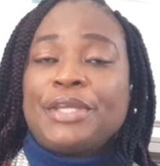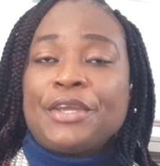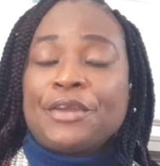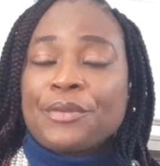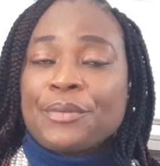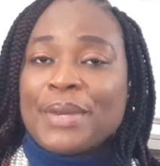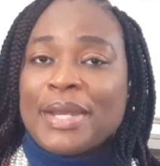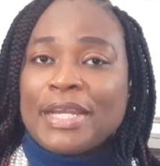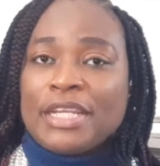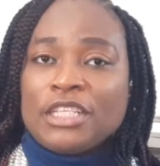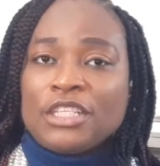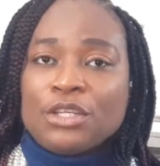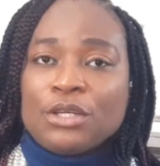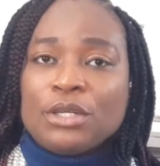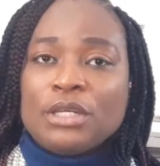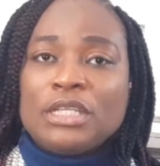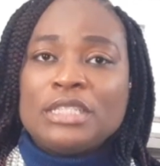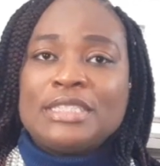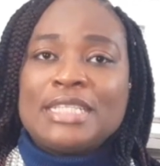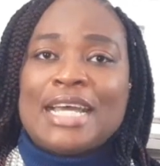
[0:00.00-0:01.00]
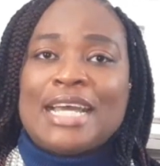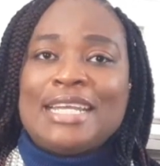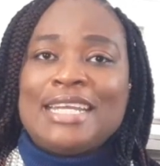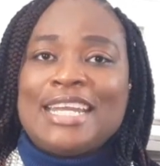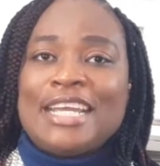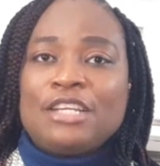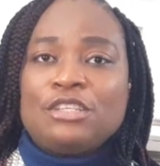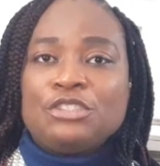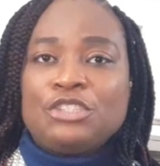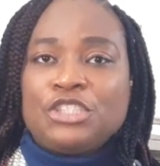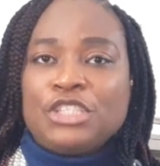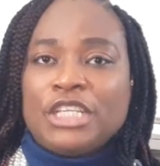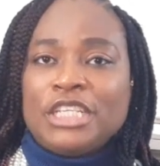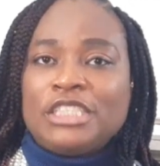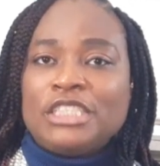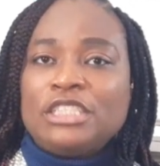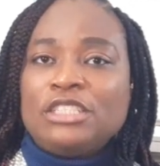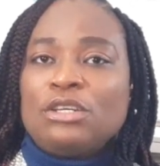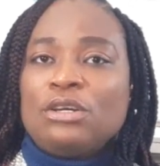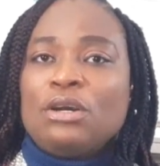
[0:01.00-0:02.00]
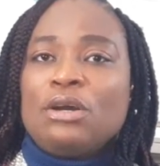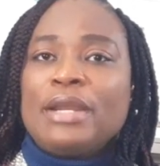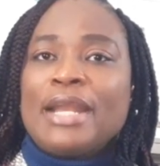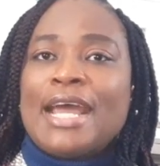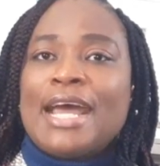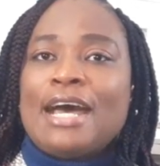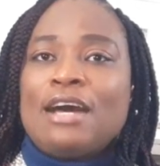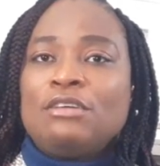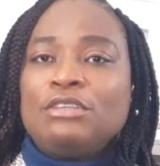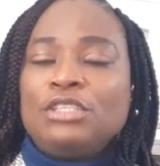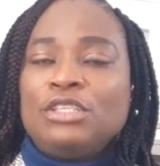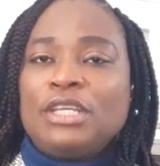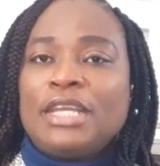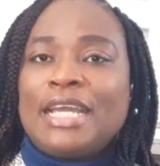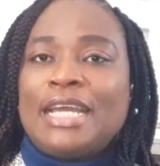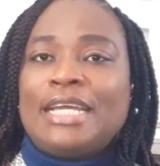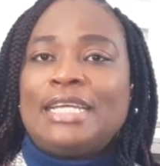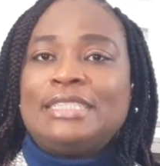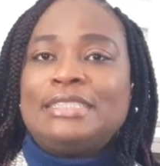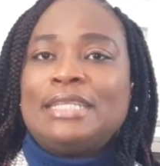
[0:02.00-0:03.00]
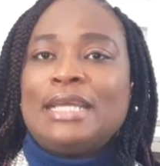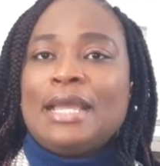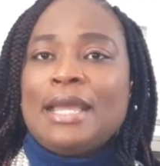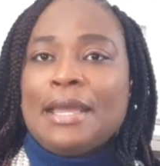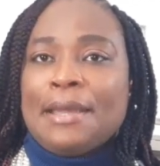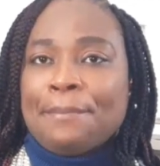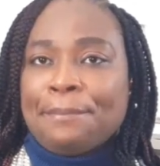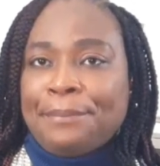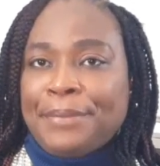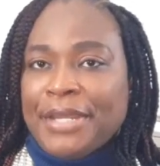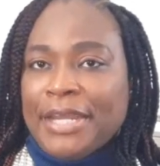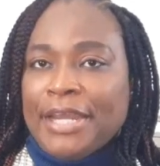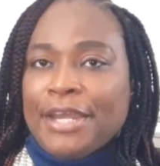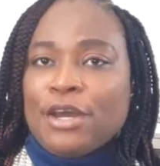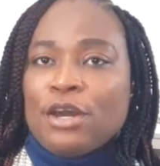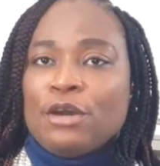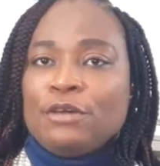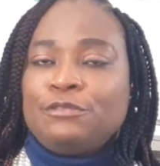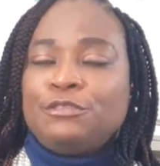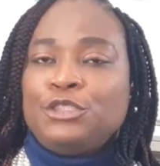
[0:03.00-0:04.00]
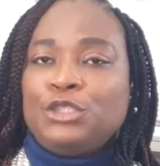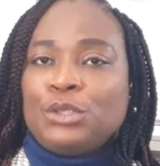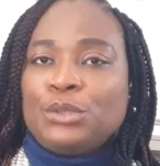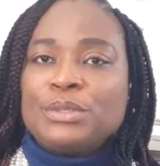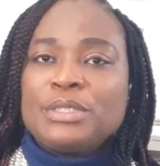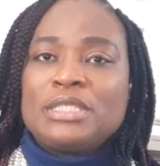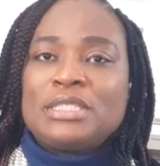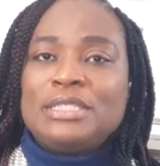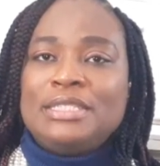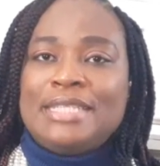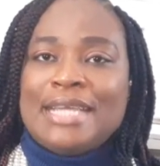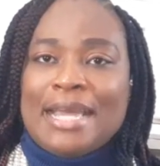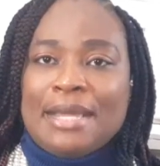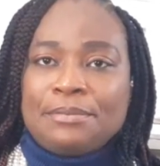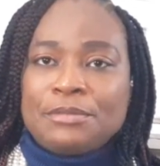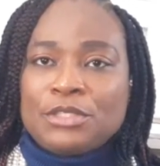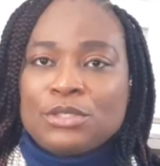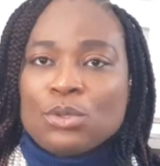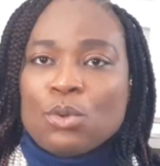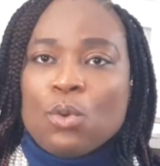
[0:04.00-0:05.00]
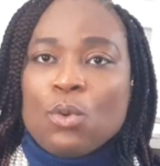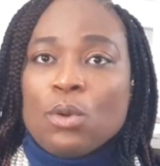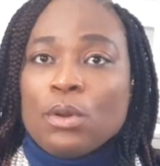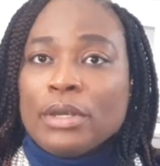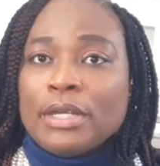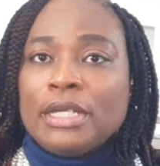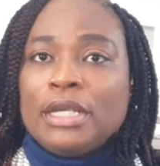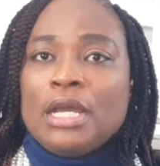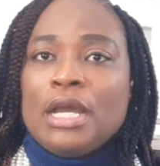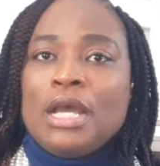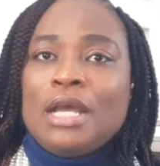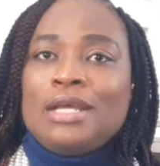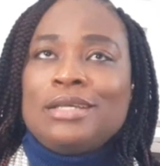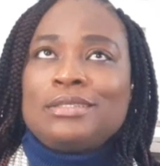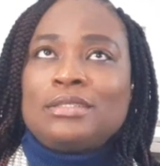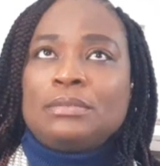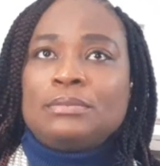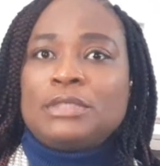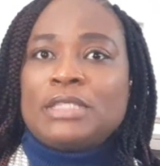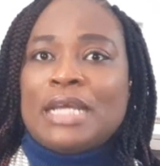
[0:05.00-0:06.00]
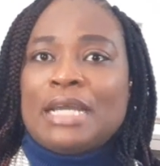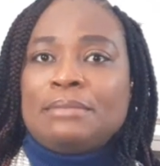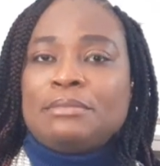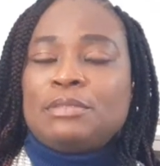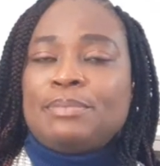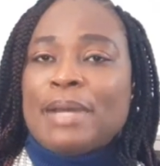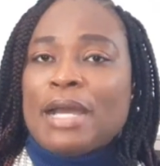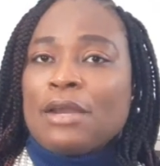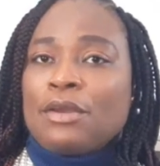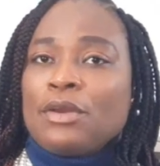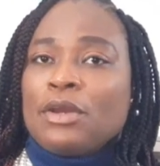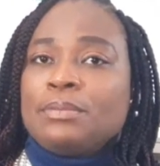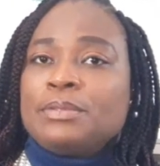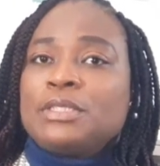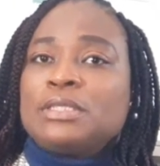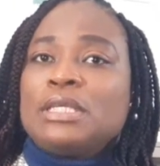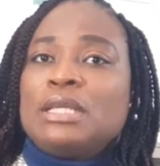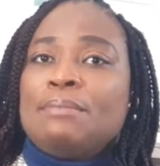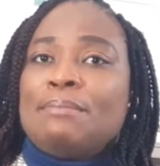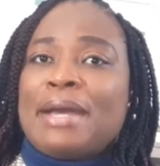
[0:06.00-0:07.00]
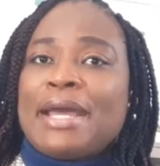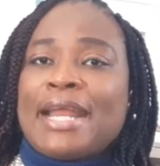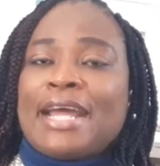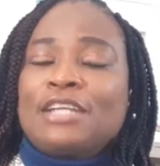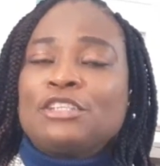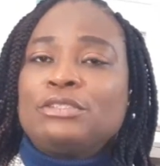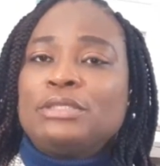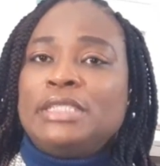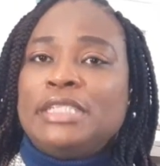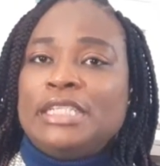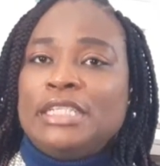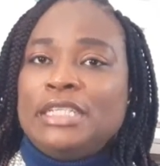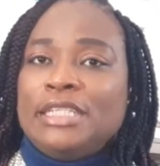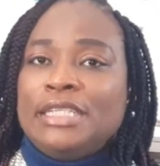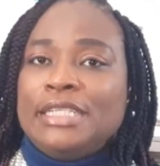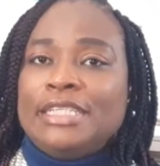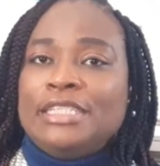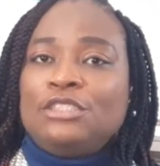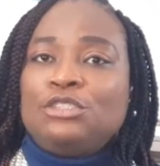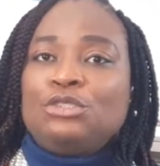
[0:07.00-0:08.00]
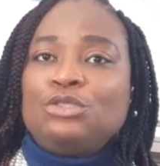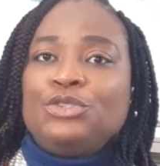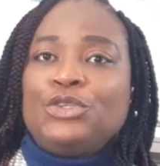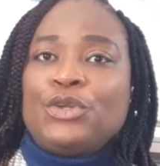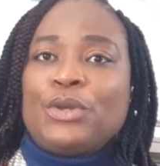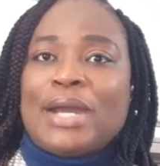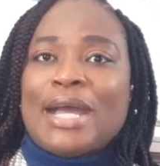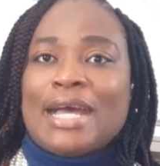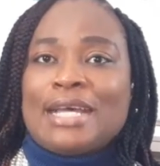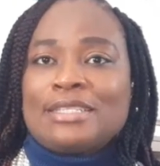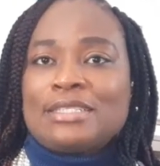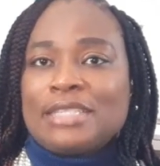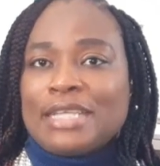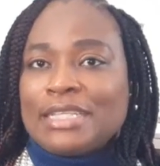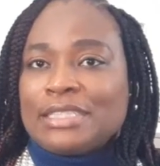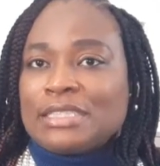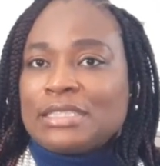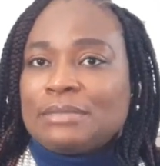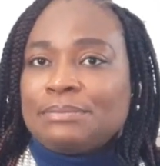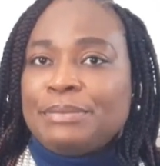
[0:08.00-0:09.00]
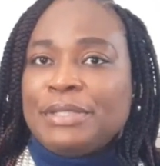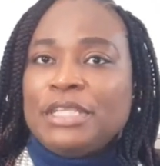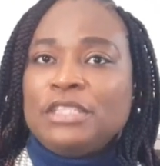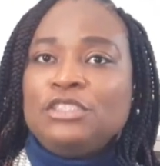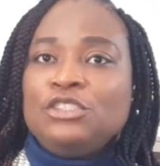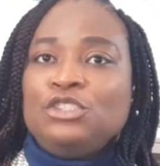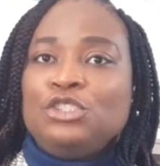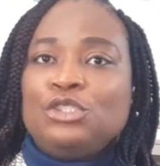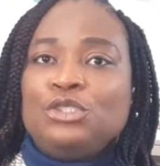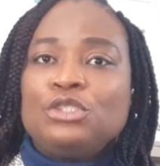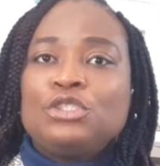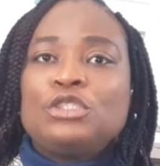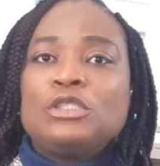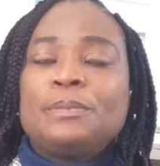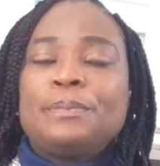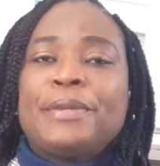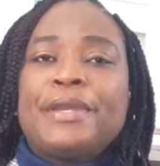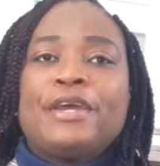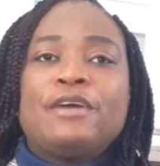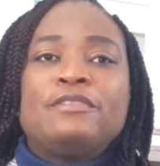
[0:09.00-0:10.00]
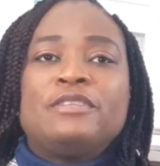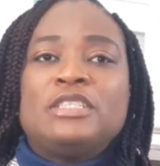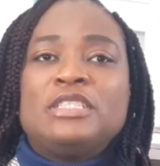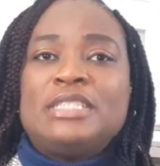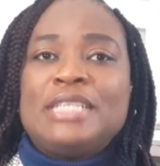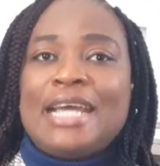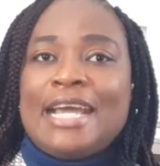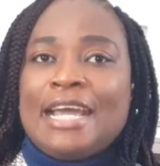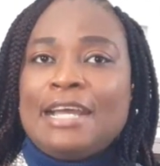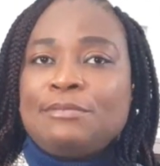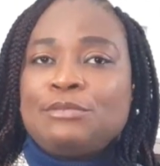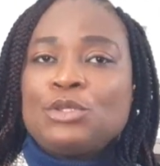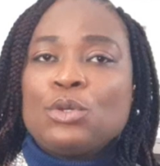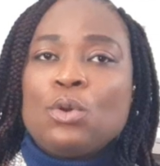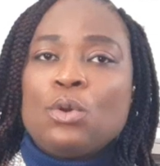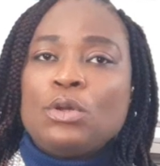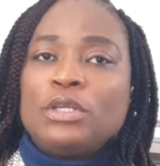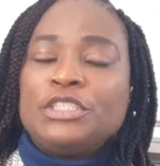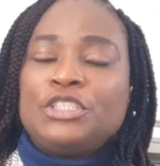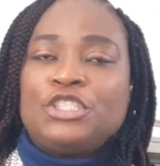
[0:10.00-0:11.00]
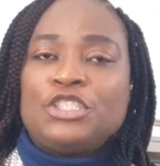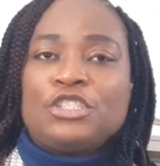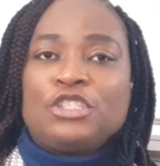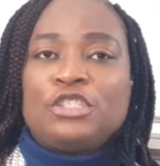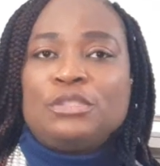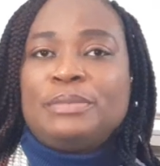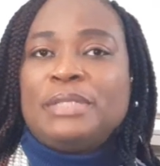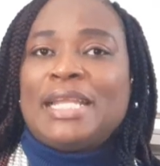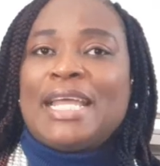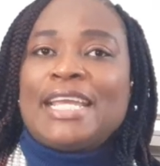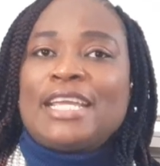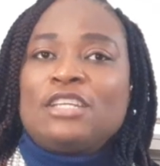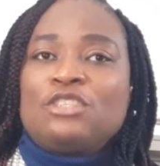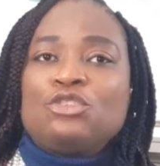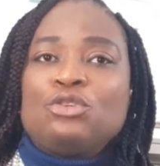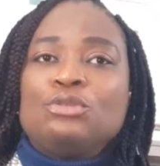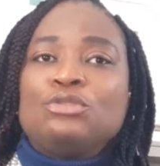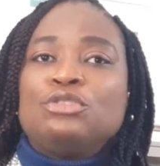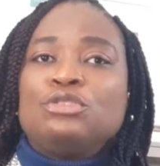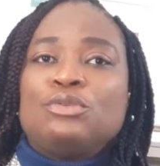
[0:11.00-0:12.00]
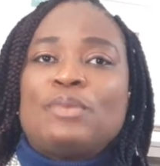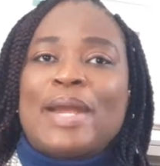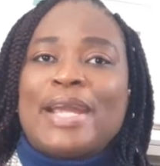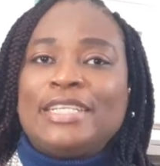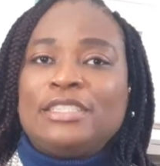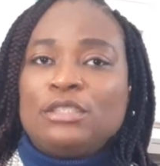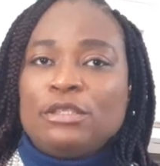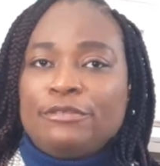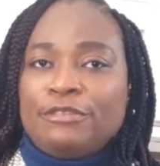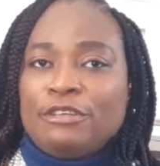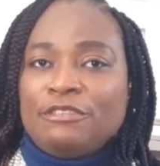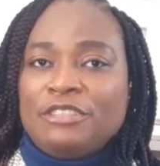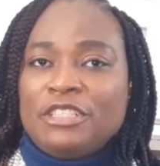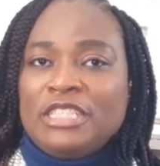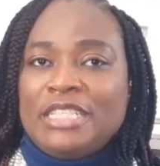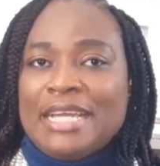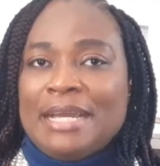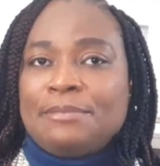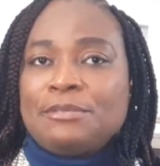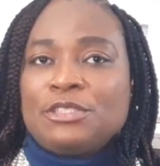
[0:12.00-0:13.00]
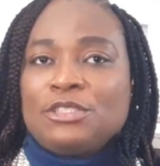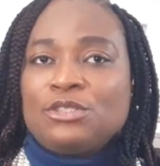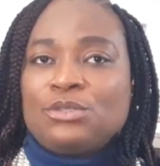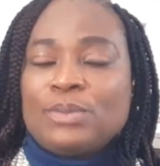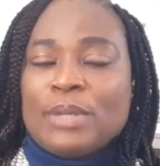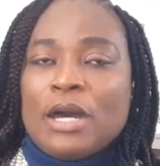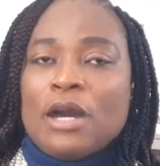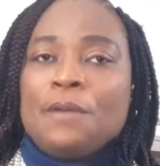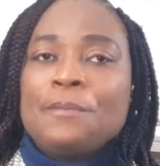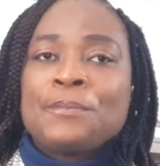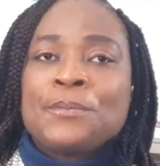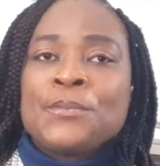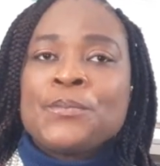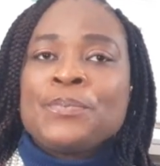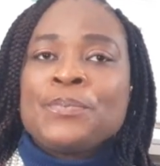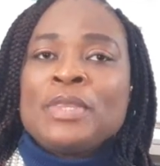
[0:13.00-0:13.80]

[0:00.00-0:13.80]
your creditors and negotiating on how you can pay off those debts. Or sometimes bankruptcy might actually lead to your assets being used to pay off the debt, or it's just going to be like a total write-off of the debt as well.